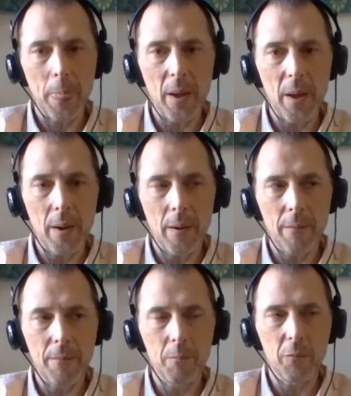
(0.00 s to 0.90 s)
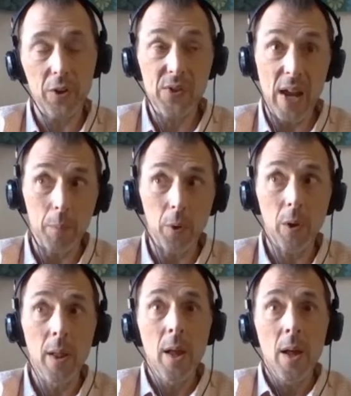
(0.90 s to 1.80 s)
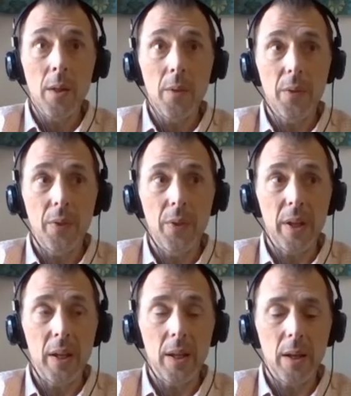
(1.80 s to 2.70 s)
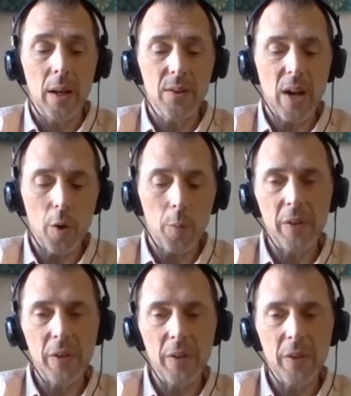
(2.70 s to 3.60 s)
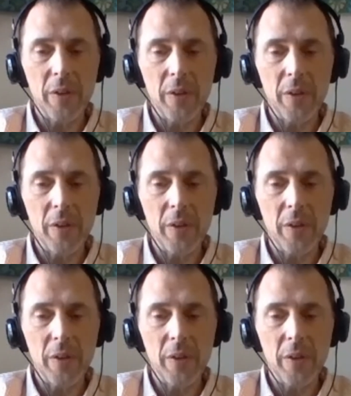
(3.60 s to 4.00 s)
for example, the entire B vitamin